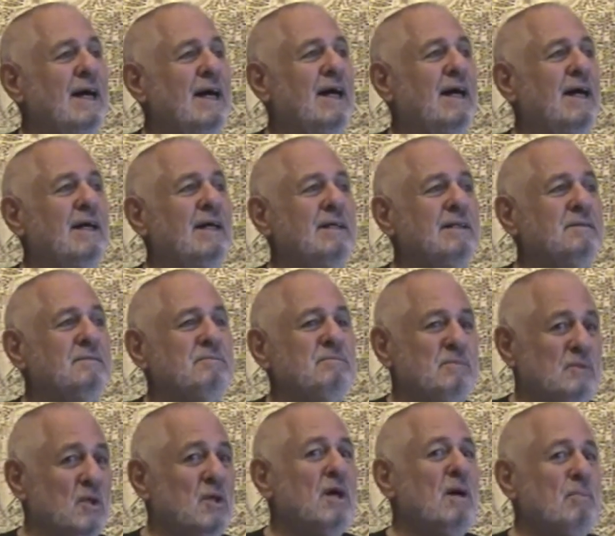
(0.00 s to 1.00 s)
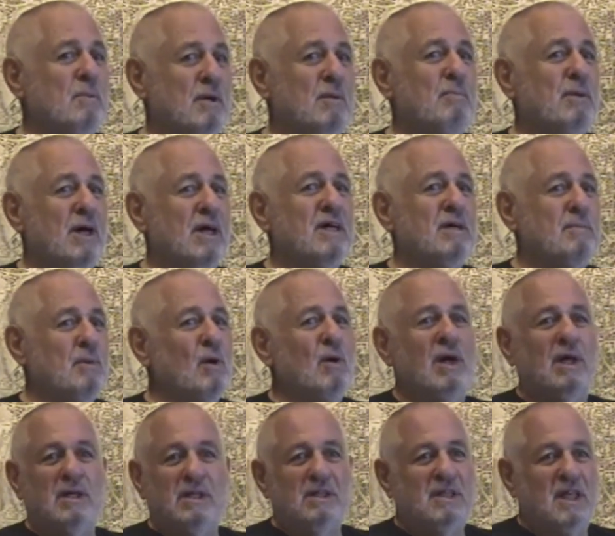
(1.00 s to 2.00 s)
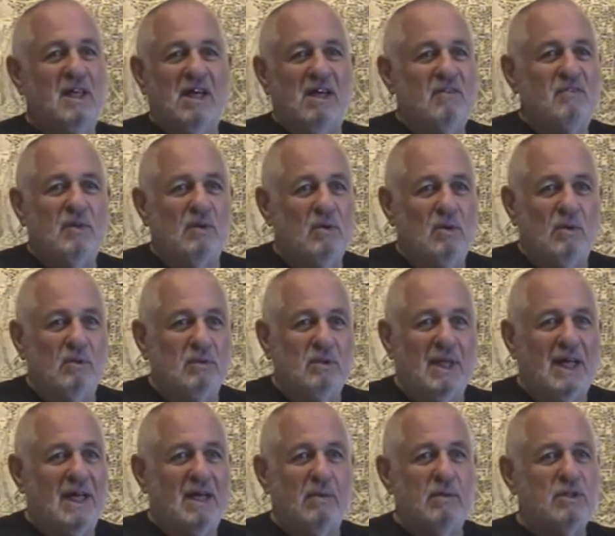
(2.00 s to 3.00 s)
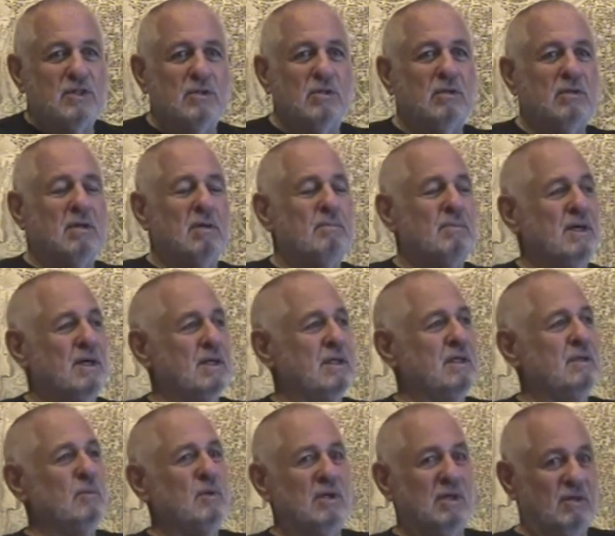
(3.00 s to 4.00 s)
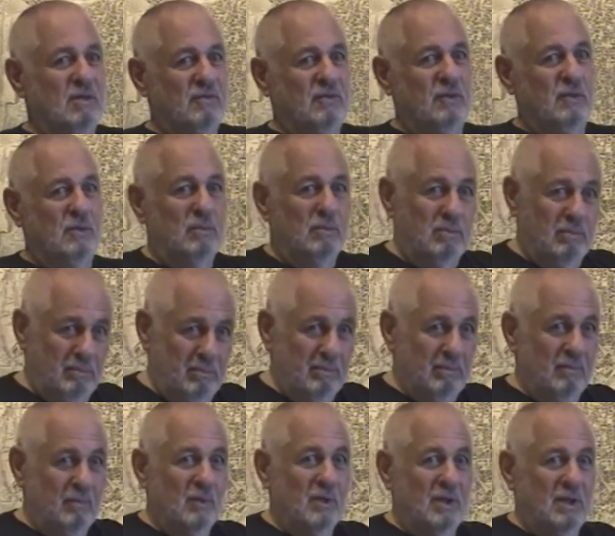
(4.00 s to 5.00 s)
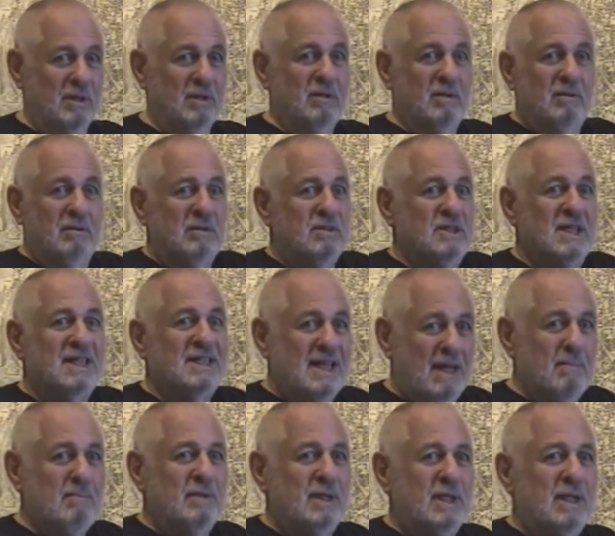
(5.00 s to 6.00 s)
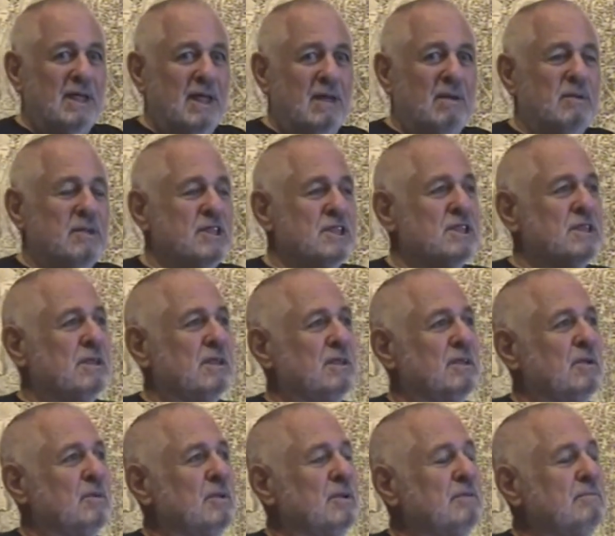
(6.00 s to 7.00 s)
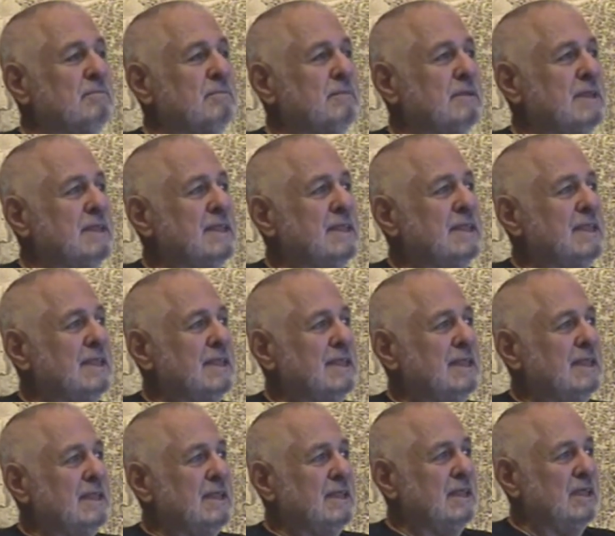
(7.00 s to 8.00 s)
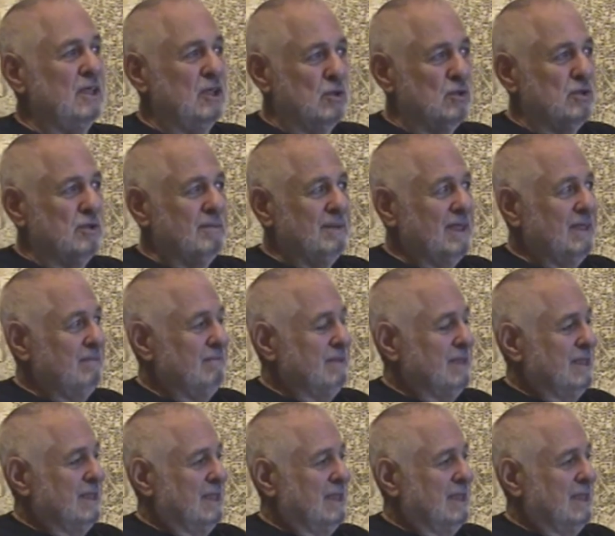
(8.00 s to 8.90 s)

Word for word: Uh, look up Kapingamarangi. They have their own language called Kapangi, one of the few, one of the, there's not that many languages still in the world. They used to be.